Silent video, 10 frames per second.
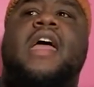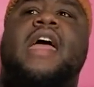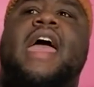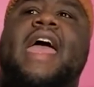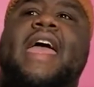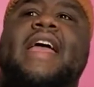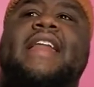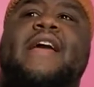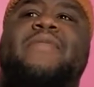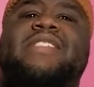
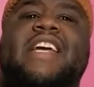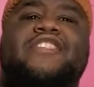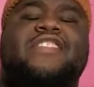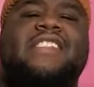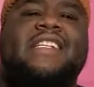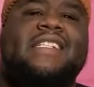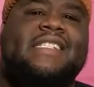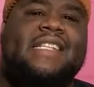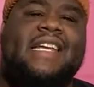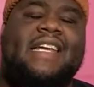And it was interesting to
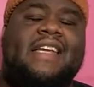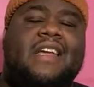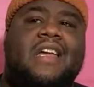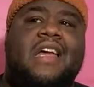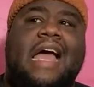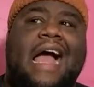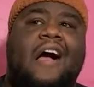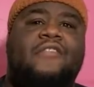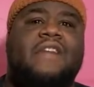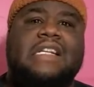see
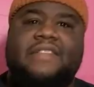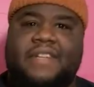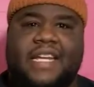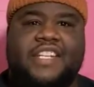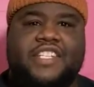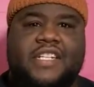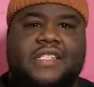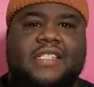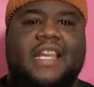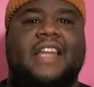how race
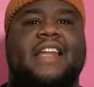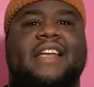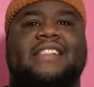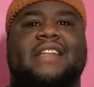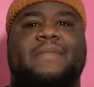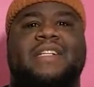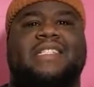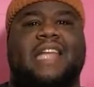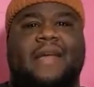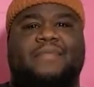relations and some of the
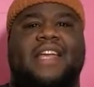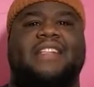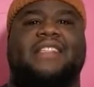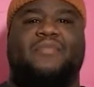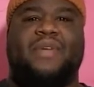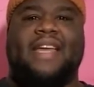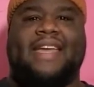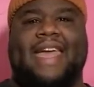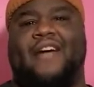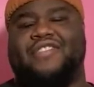same things that we
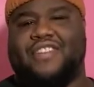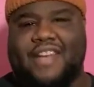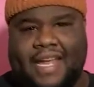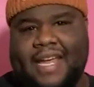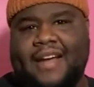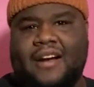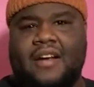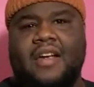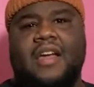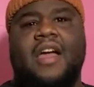encounter
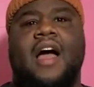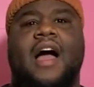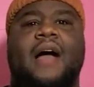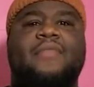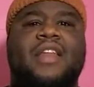here in